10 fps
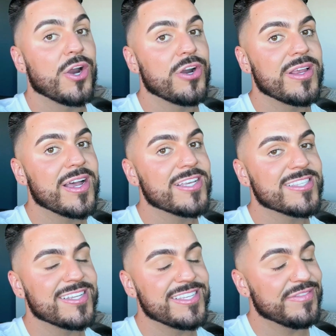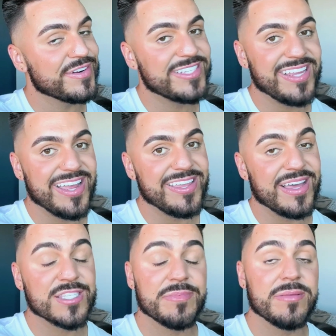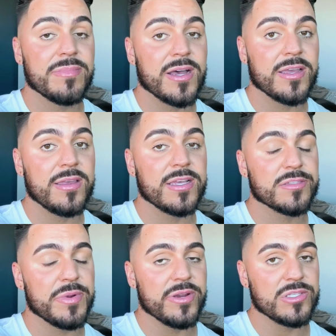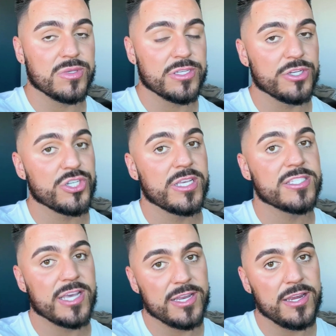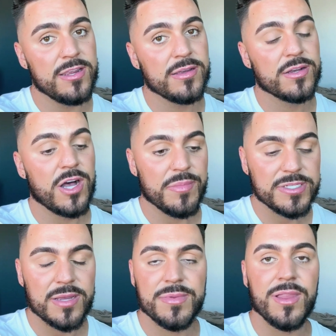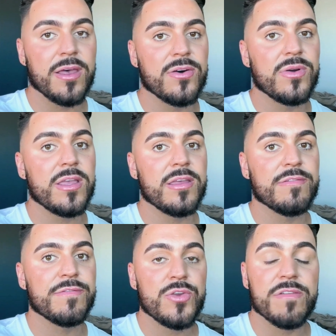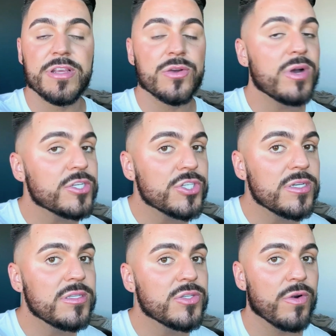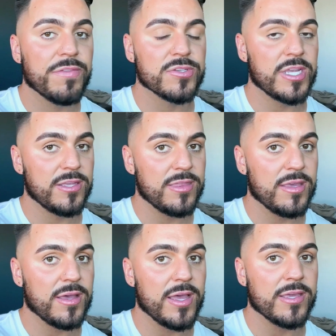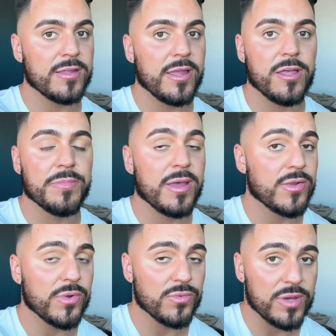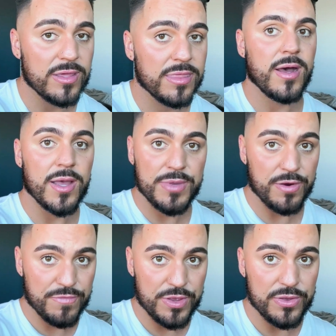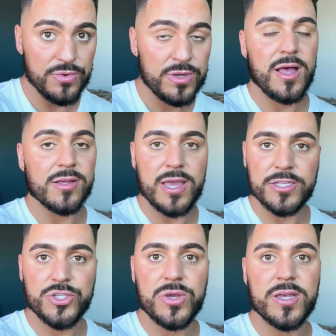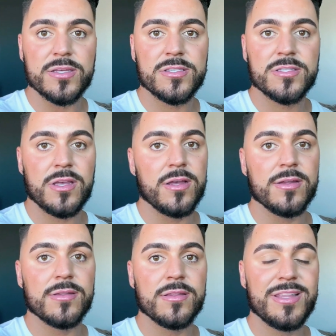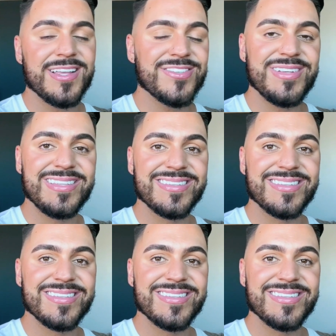right, you guys, that's it for today. That's been my experience with social anxiety. Comment down below if you have any questions or if there's anything I can help anyone with. I'm here for you. I'll catch you guys on the next one.